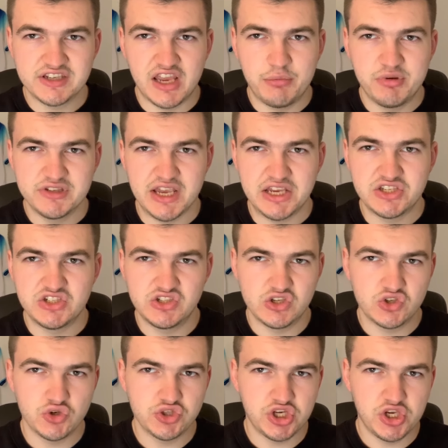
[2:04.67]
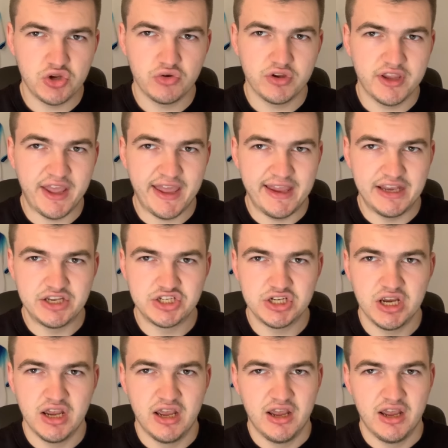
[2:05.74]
he possesses at such a young age,